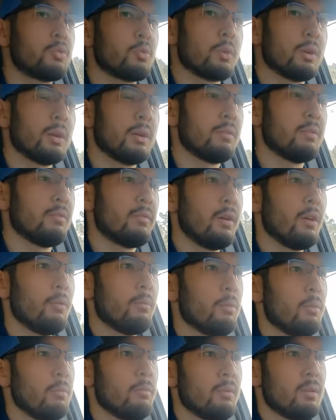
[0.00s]
We're going to develop
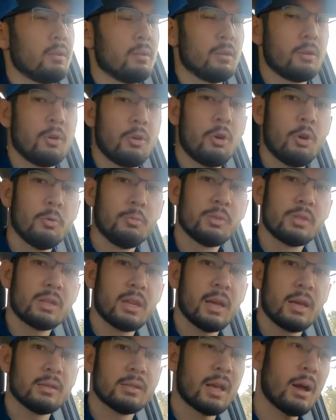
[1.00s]
them into little
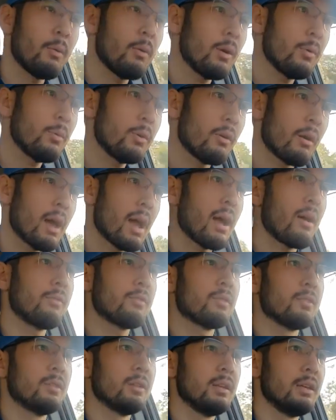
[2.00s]
homesteads. That way we don't have
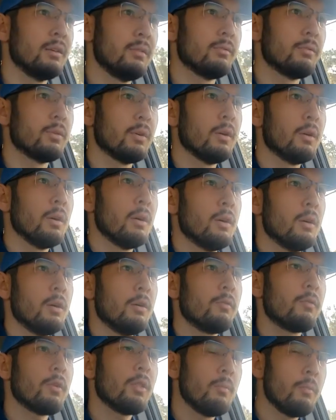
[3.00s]
to leave
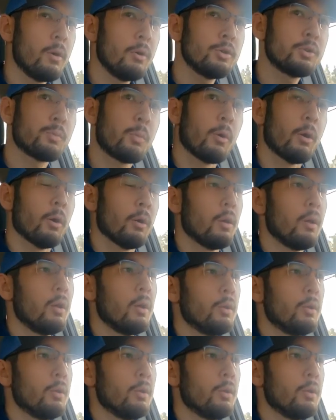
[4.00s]
for the most part.